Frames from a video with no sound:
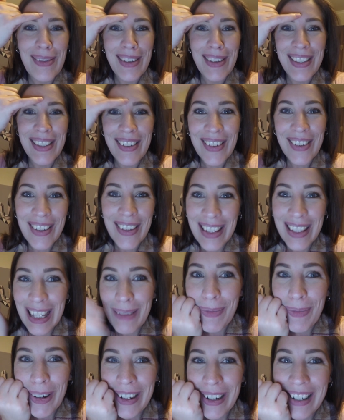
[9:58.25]
because I've got a
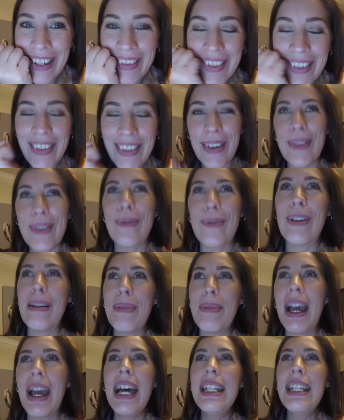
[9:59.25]
spot coming, which is really
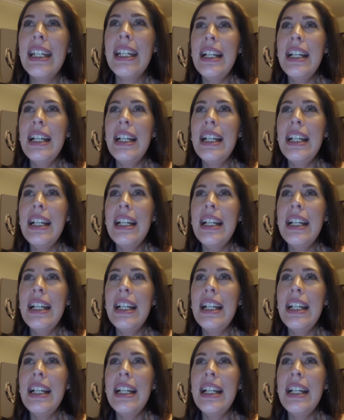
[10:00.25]
bad.